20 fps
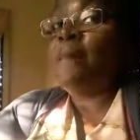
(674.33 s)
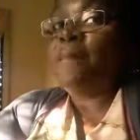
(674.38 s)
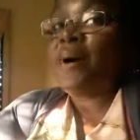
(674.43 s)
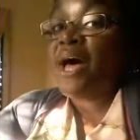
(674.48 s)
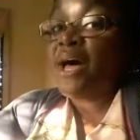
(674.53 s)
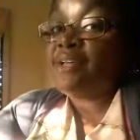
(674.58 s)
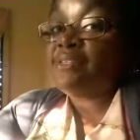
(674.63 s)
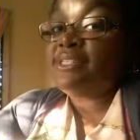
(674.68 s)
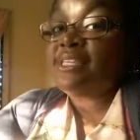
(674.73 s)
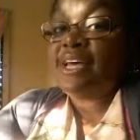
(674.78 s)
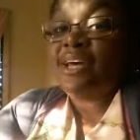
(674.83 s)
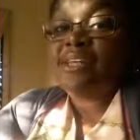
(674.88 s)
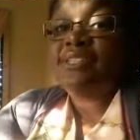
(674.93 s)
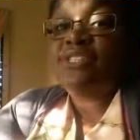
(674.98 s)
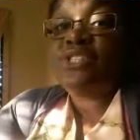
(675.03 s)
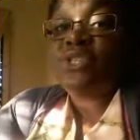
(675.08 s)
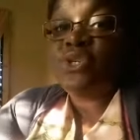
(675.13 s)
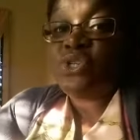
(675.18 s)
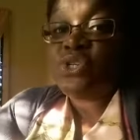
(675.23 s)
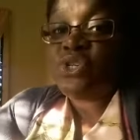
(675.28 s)
But
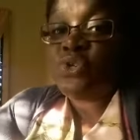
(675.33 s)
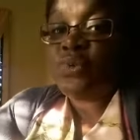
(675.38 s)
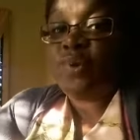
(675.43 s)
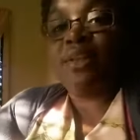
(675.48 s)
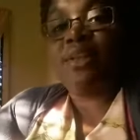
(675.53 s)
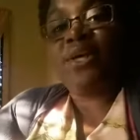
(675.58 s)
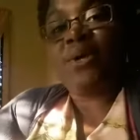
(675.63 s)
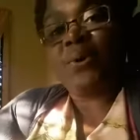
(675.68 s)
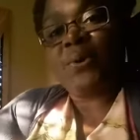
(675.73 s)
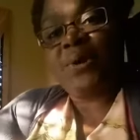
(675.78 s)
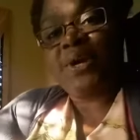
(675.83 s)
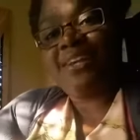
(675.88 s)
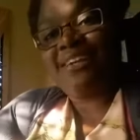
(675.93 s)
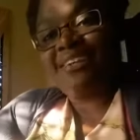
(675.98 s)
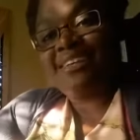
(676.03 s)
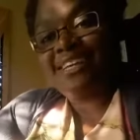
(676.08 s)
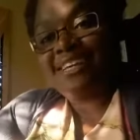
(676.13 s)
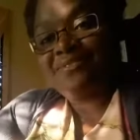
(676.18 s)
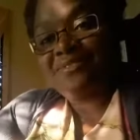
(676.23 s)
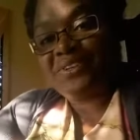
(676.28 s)
as usual, go ahead
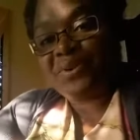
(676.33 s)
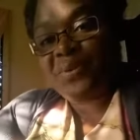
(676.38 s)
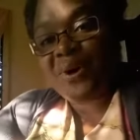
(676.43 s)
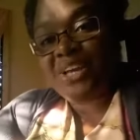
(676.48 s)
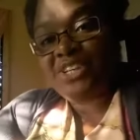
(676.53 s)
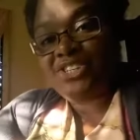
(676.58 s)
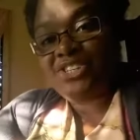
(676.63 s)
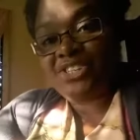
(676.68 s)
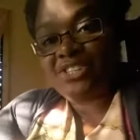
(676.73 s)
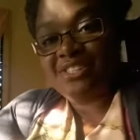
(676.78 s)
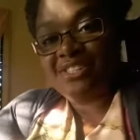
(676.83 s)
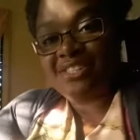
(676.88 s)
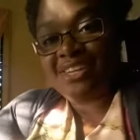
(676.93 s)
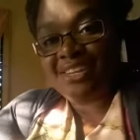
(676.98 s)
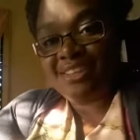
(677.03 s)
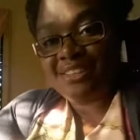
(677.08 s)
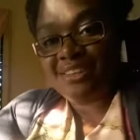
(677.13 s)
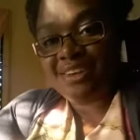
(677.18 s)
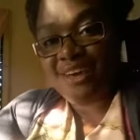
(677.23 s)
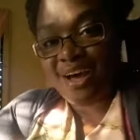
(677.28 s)
and leave the questions
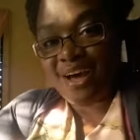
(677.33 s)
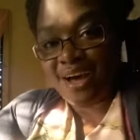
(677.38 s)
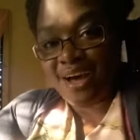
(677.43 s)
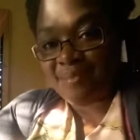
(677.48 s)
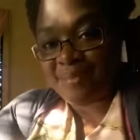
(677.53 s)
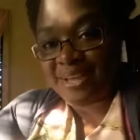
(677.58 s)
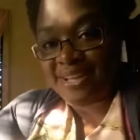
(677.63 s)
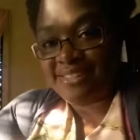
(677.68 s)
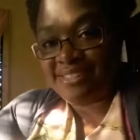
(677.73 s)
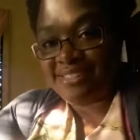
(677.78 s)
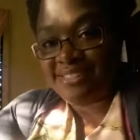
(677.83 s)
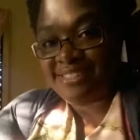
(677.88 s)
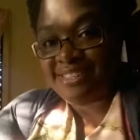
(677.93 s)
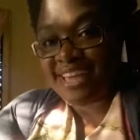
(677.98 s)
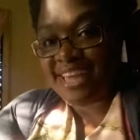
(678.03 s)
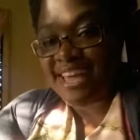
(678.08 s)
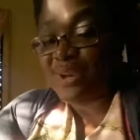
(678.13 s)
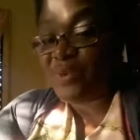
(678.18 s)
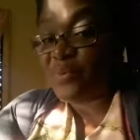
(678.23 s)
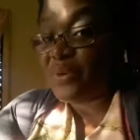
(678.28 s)
in the comments
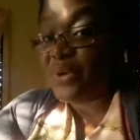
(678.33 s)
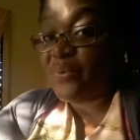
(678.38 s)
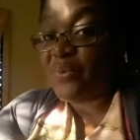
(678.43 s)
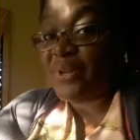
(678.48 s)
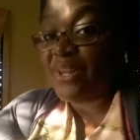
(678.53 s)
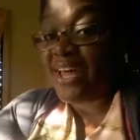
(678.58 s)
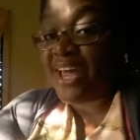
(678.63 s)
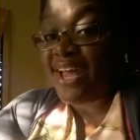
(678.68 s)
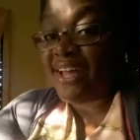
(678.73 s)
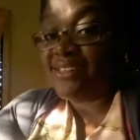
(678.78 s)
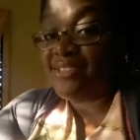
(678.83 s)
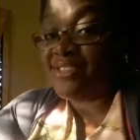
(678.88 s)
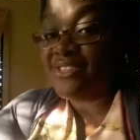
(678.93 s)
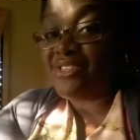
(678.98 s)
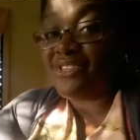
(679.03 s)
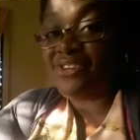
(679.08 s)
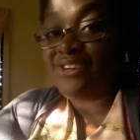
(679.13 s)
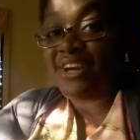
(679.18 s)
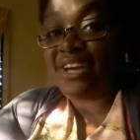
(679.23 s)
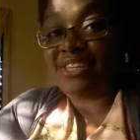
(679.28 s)
and we will
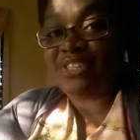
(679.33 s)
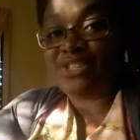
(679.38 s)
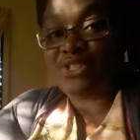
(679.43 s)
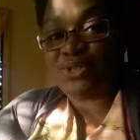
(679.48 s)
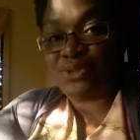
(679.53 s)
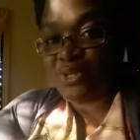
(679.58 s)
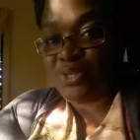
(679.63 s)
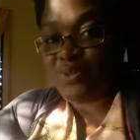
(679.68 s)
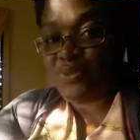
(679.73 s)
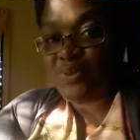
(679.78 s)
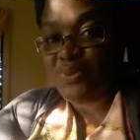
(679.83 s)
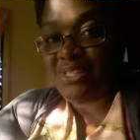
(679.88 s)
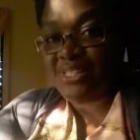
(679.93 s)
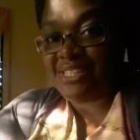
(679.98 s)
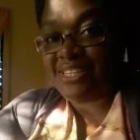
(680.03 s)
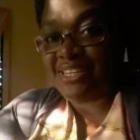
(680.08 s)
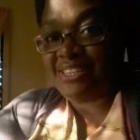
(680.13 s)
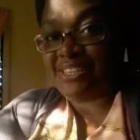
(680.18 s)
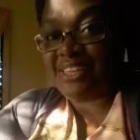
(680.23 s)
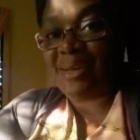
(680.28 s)
answer as soon as we
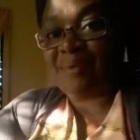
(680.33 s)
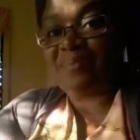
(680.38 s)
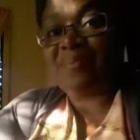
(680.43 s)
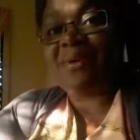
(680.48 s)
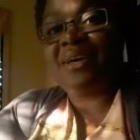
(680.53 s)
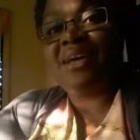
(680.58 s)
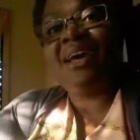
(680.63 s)
see them.